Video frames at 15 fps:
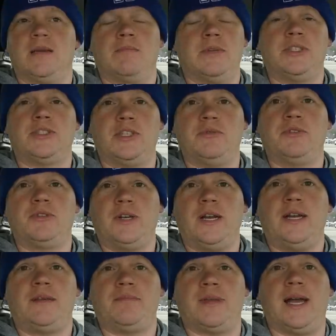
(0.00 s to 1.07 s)
But she was
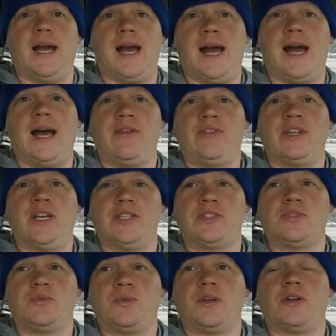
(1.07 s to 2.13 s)
right. I've
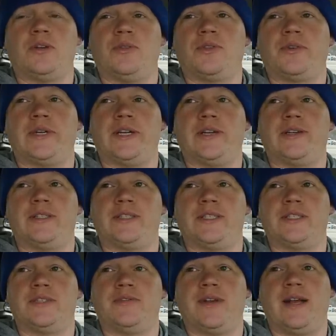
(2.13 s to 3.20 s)
touched the world
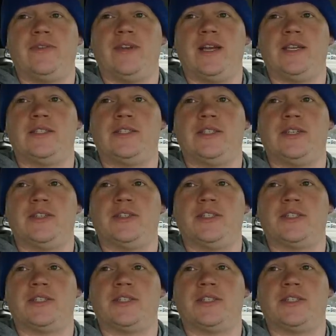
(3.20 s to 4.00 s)
365 days a year,